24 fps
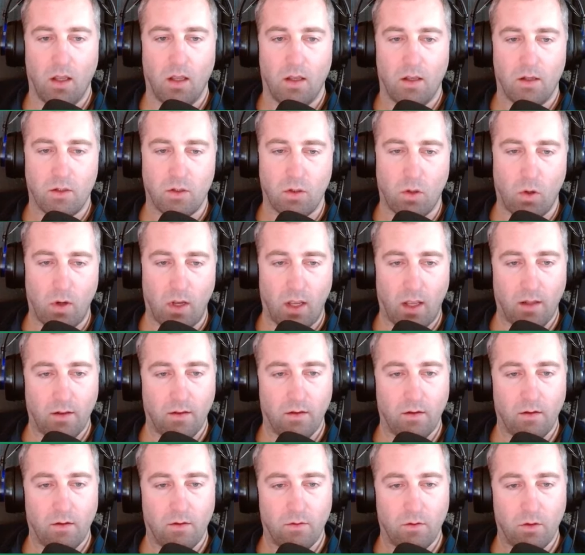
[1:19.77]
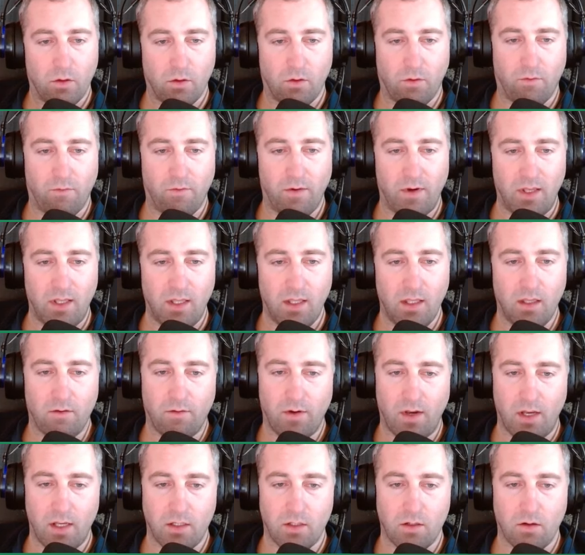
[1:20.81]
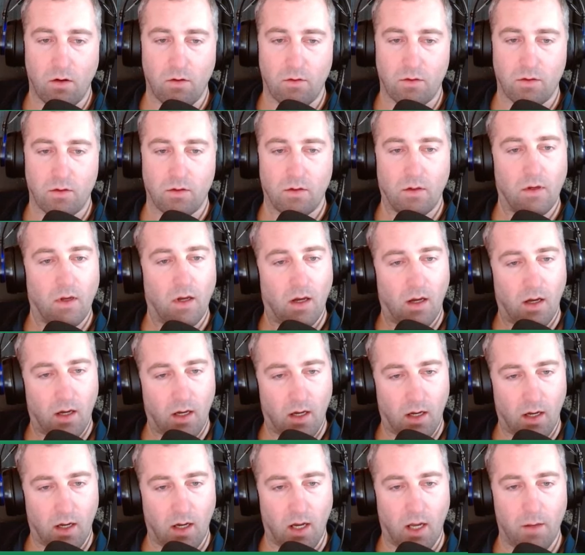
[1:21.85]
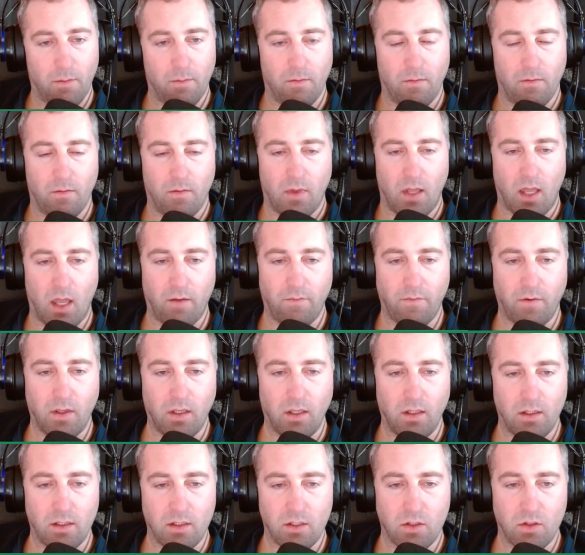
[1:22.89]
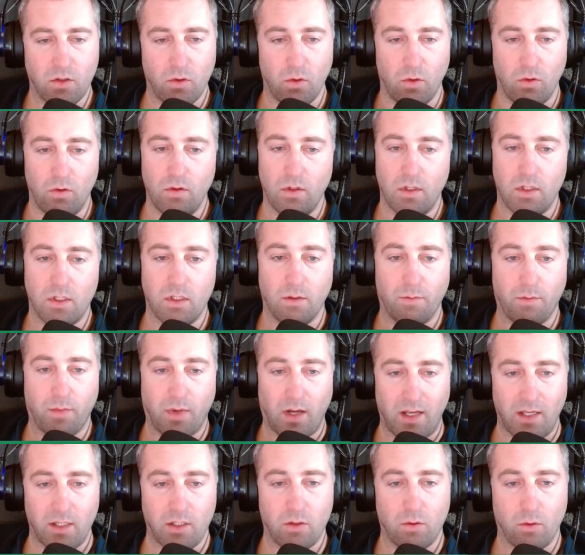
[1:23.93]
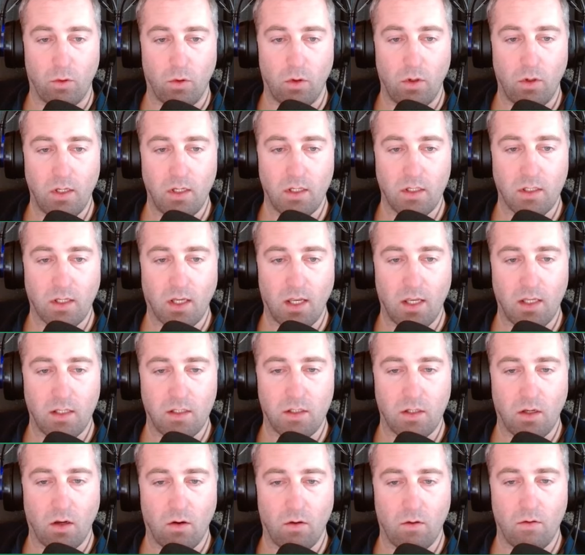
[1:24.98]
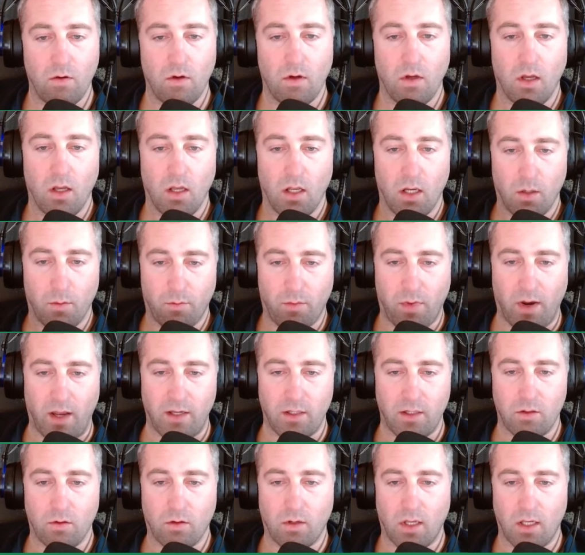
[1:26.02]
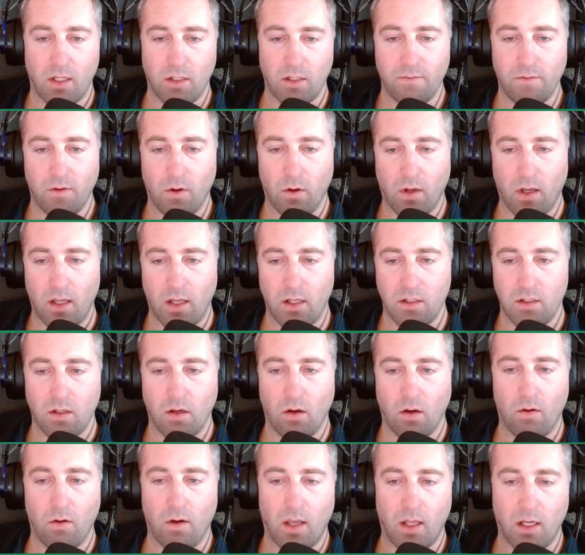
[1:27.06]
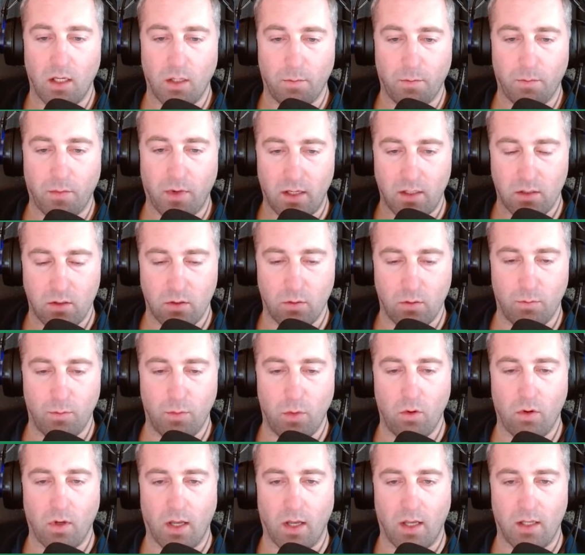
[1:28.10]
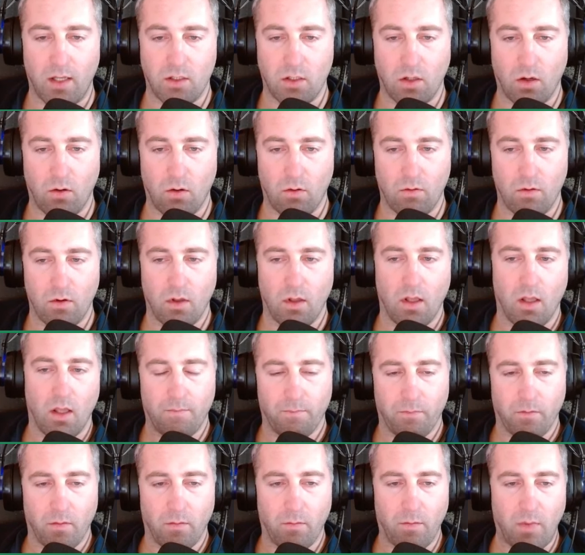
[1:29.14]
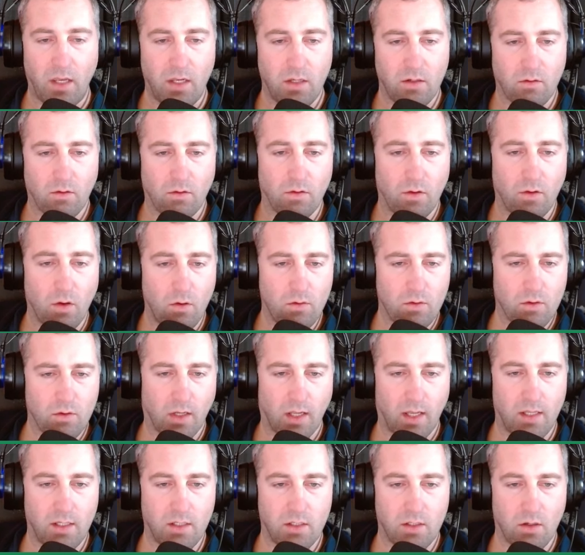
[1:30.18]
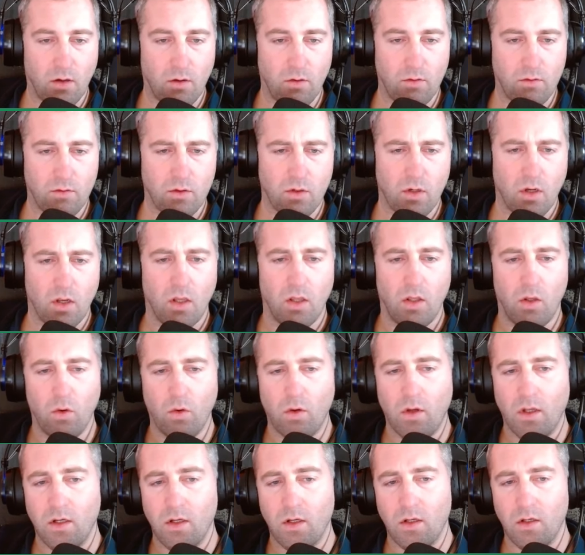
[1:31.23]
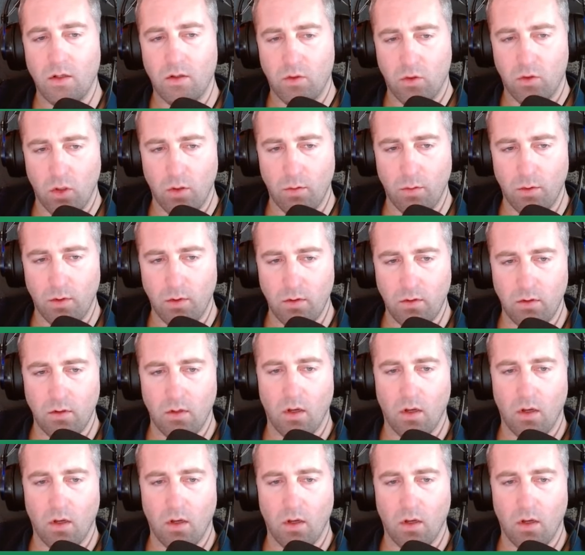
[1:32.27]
So, and the three ratios I'm having in this tool is the price to earnings ratio, price to cash flow ratio, and the price to book ratio. Based on those ratios, you can determine